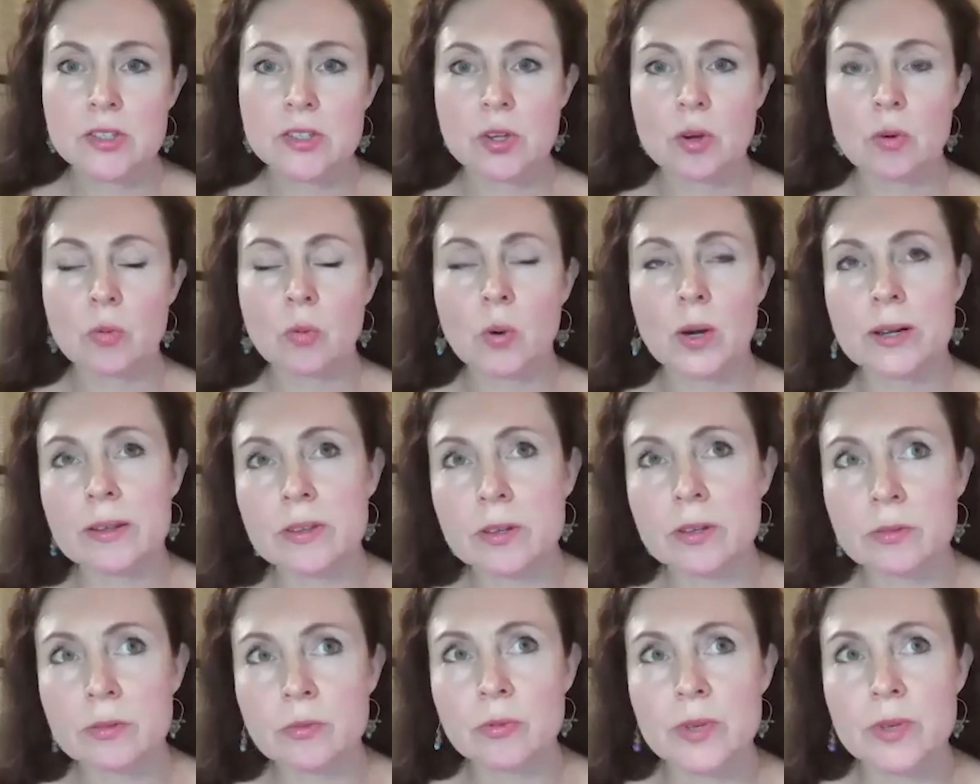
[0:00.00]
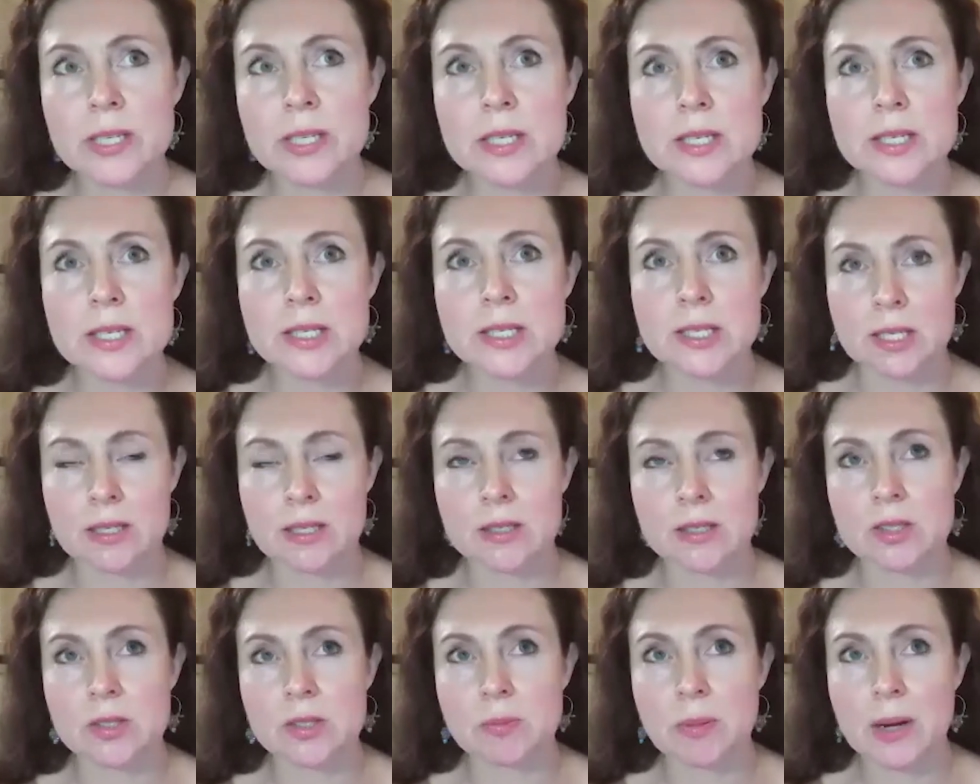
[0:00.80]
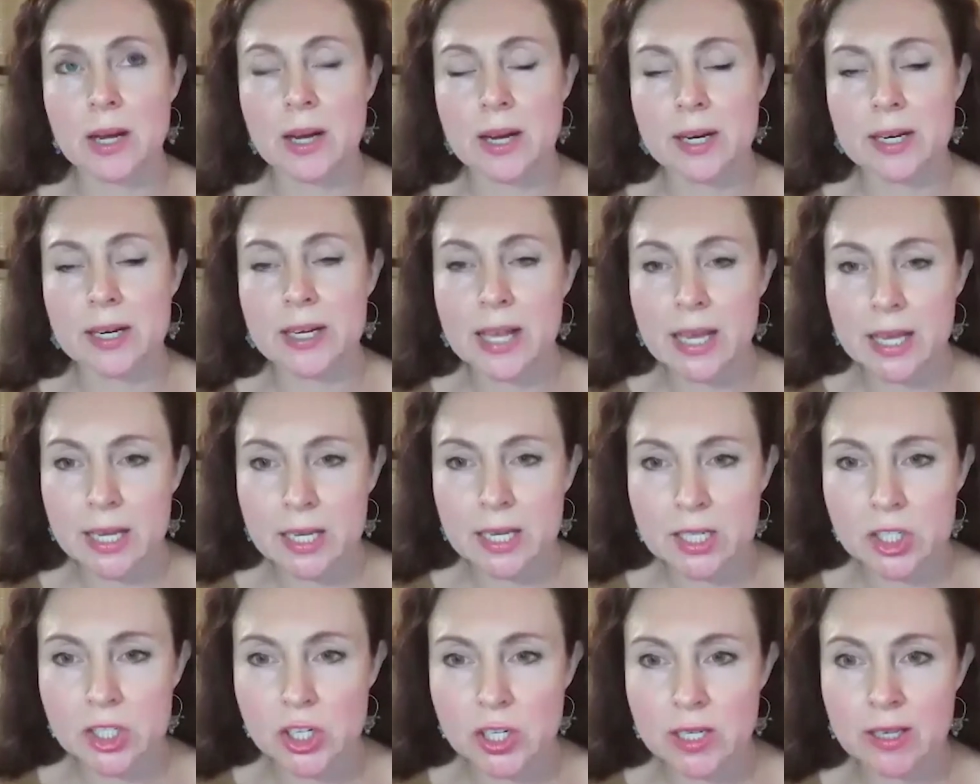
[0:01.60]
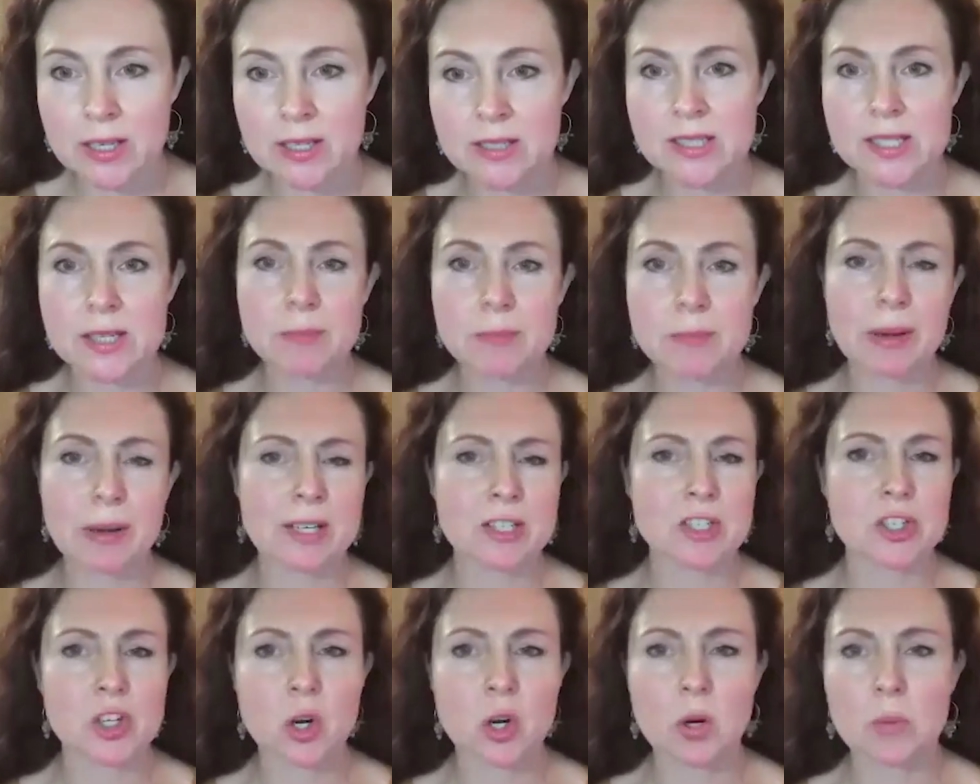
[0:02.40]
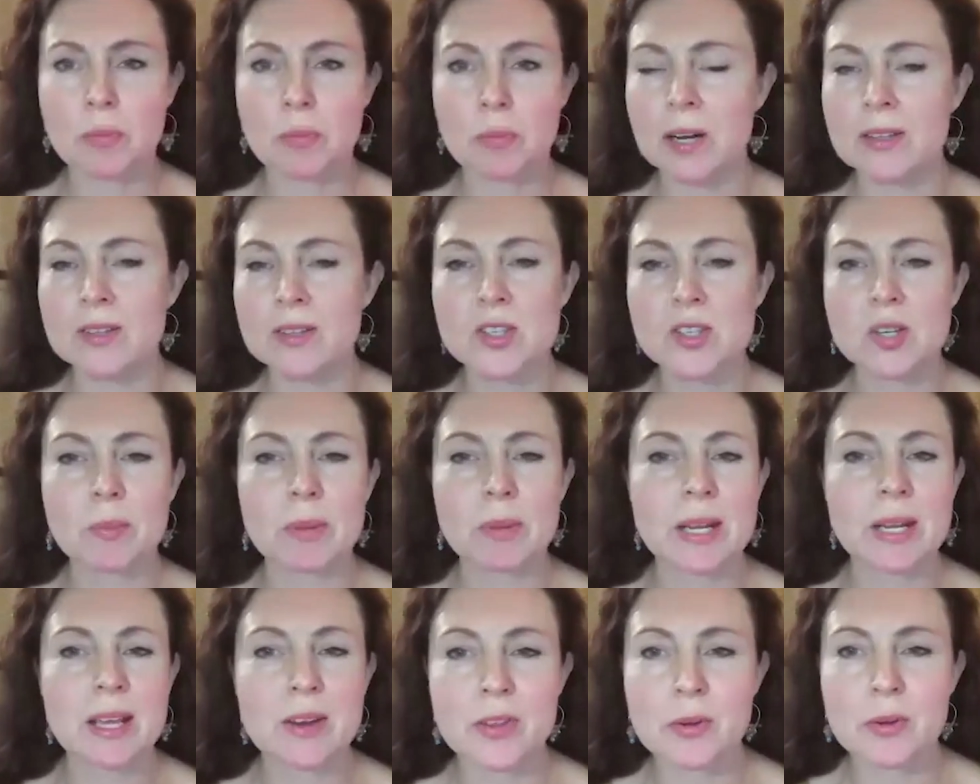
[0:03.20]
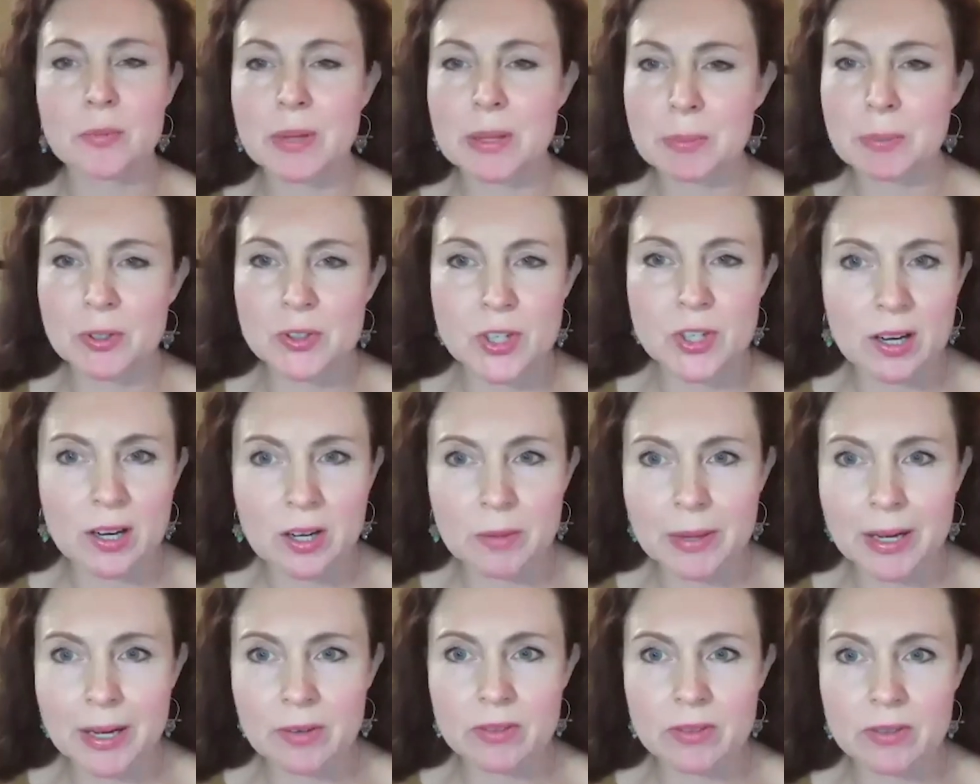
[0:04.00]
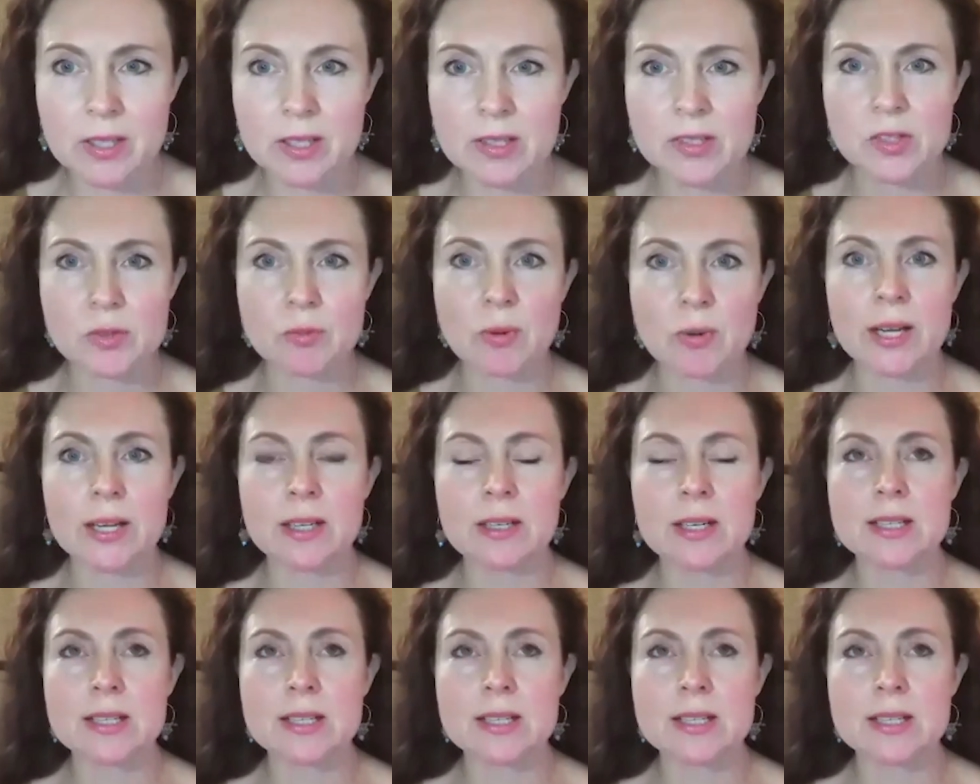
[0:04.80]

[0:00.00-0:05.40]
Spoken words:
So one of the reasons behind aging, and Deepak Chopra and so many other people talk about this, right?